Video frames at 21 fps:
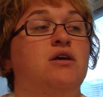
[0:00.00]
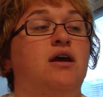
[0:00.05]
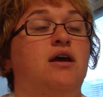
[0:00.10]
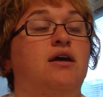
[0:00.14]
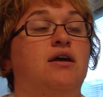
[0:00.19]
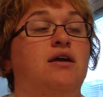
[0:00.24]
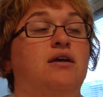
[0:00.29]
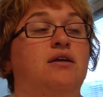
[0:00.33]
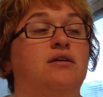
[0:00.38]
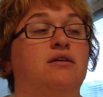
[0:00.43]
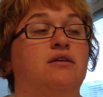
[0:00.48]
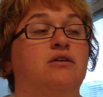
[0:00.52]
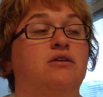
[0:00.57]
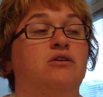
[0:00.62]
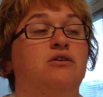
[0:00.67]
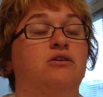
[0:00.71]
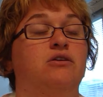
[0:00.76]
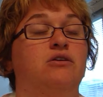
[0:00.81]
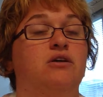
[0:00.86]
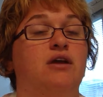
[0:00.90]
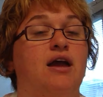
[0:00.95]

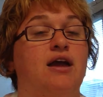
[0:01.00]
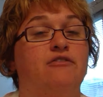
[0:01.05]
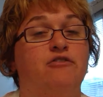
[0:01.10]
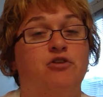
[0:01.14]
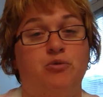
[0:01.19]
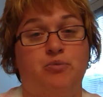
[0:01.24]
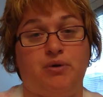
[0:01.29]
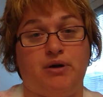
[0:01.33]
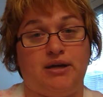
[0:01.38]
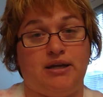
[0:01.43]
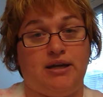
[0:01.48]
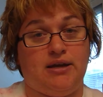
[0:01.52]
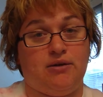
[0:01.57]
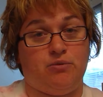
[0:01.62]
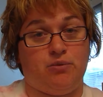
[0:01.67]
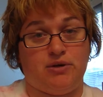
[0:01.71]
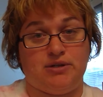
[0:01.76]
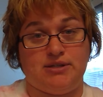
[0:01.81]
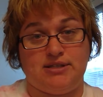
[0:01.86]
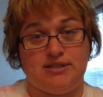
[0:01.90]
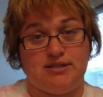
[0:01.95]
And everybody
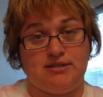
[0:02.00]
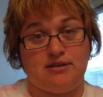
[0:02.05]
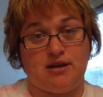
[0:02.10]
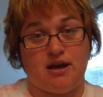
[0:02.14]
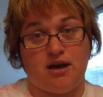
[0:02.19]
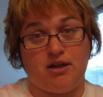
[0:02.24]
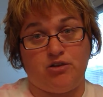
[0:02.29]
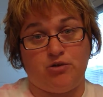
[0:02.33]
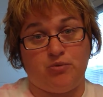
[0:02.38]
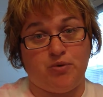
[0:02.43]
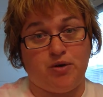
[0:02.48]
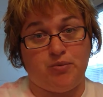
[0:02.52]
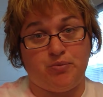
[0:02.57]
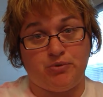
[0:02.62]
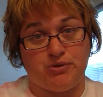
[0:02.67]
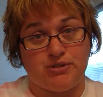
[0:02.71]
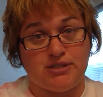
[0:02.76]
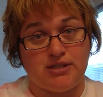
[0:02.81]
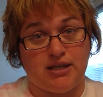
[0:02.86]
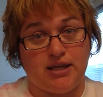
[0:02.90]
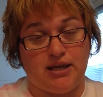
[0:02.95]
wants other
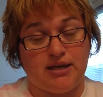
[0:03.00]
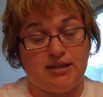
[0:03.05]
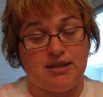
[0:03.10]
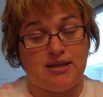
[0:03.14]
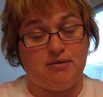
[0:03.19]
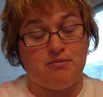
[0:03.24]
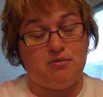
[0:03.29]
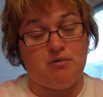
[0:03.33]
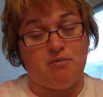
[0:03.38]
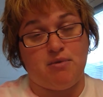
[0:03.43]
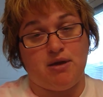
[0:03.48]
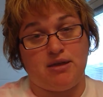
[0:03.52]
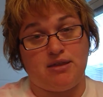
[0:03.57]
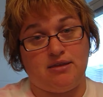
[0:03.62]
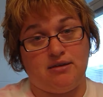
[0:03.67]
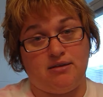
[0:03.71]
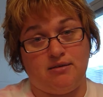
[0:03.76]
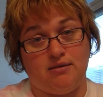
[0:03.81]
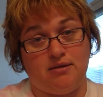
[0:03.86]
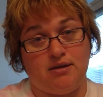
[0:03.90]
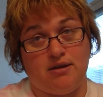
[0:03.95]
people to like them
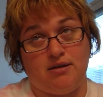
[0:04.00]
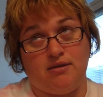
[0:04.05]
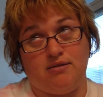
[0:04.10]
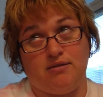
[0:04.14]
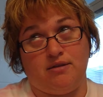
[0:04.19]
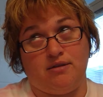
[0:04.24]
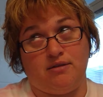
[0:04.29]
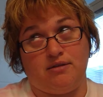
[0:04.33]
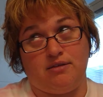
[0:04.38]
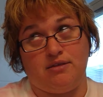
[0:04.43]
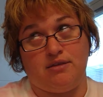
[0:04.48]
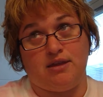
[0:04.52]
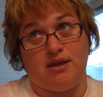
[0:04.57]
and